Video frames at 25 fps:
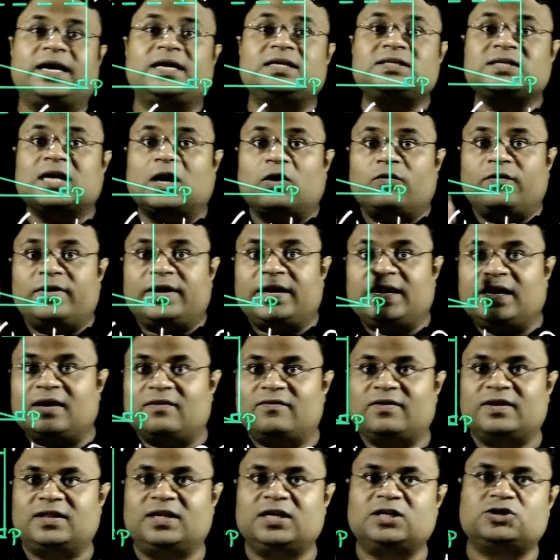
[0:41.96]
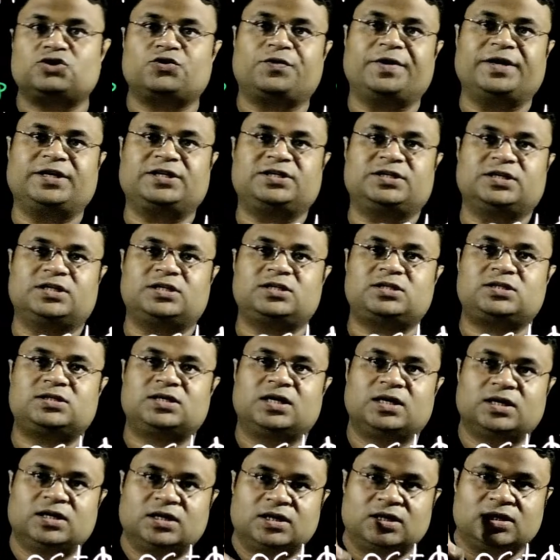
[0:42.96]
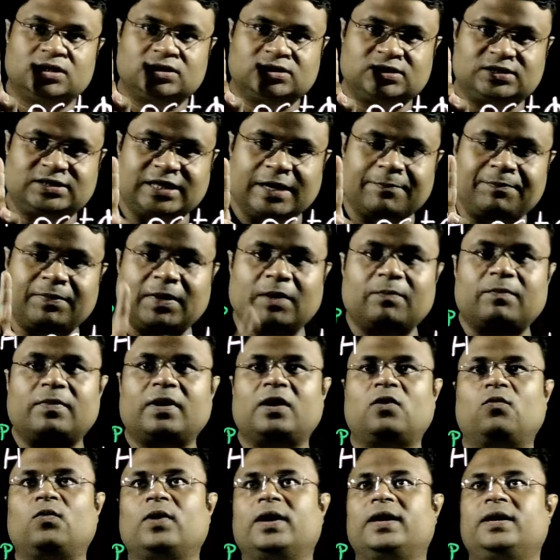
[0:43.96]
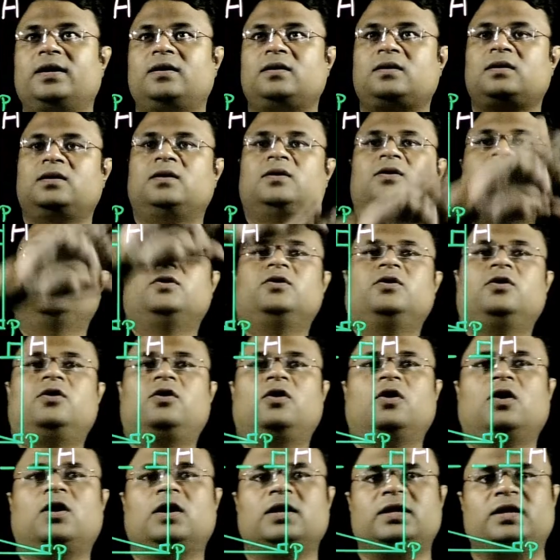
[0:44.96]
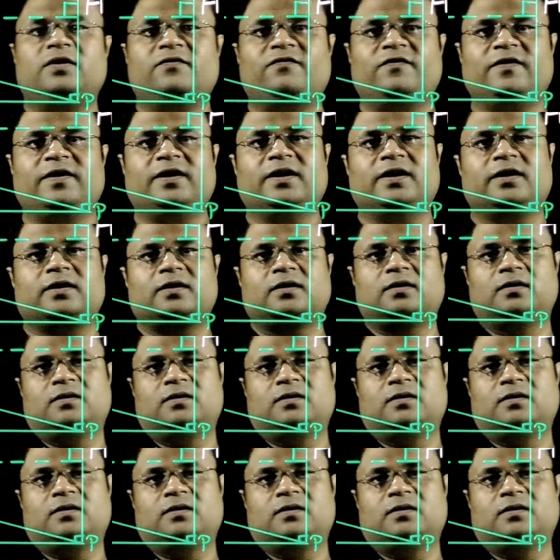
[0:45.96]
is how we deal with these questions. Step number 1, draw the figure.